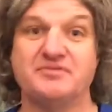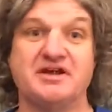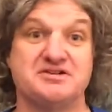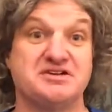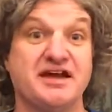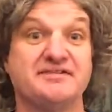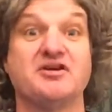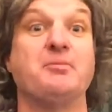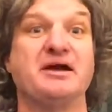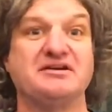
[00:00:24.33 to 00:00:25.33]
today's
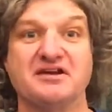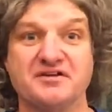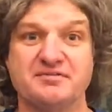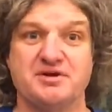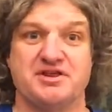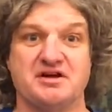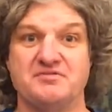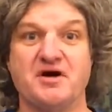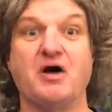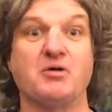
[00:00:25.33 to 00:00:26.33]
topic deals with
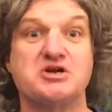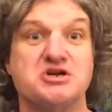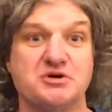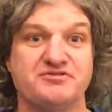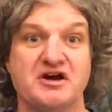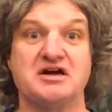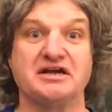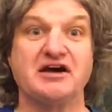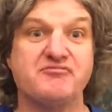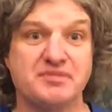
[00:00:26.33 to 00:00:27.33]
the whole issue of
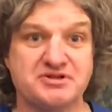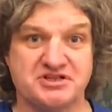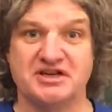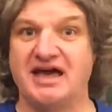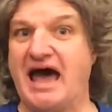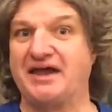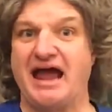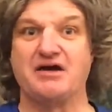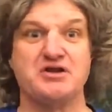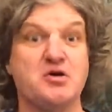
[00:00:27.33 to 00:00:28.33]
government and how
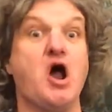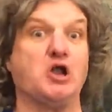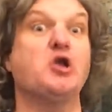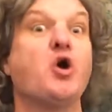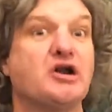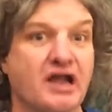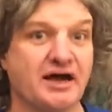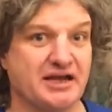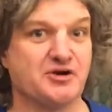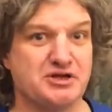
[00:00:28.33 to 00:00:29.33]
you look
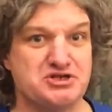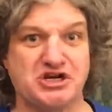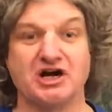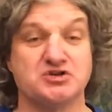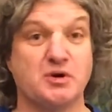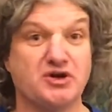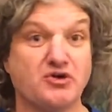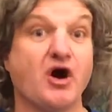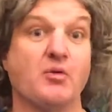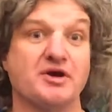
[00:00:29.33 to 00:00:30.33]
like you're in charge when you're
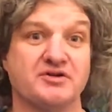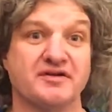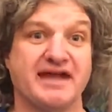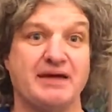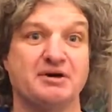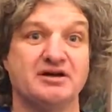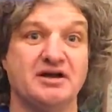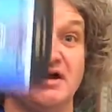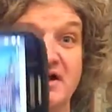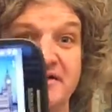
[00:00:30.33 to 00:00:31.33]
not, when you're a scammer.
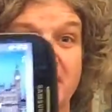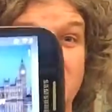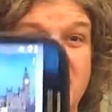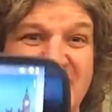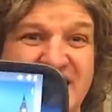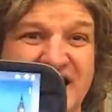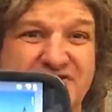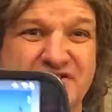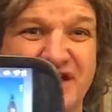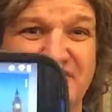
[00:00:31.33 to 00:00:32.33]
So if
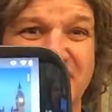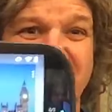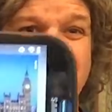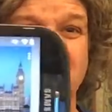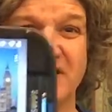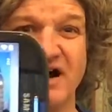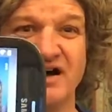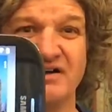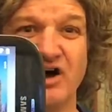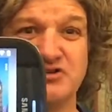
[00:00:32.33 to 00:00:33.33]
you've seen
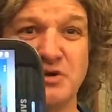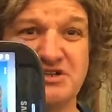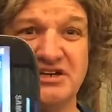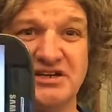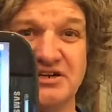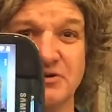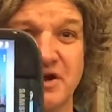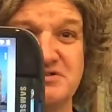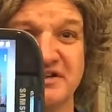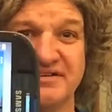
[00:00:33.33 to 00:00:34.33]
on Twitter, you'll
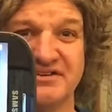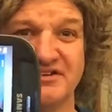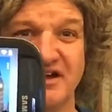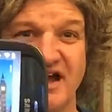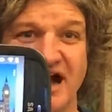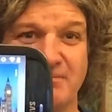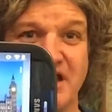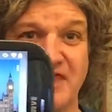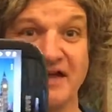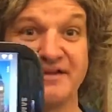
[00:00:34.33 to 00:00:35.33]
notice that
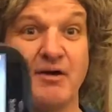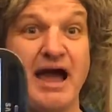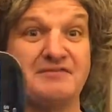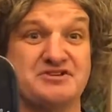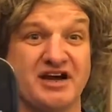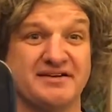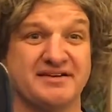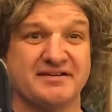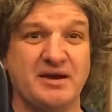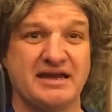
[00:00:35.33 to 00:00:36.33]
that's how I advertised
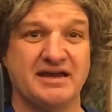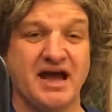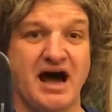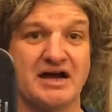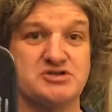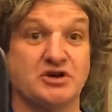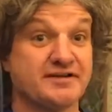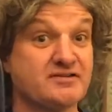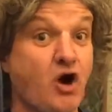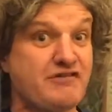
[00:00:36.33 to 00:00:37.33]
this week. I took a
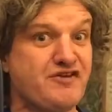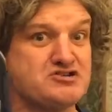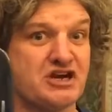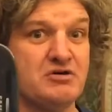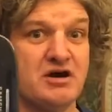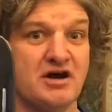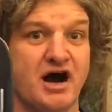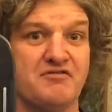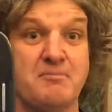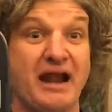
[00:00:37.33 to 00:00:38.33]
stock photo
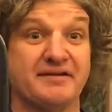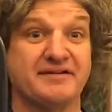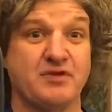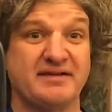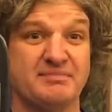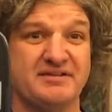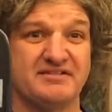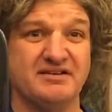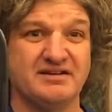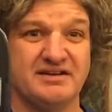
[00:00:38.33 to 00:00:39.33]
of the Palace of Westminster.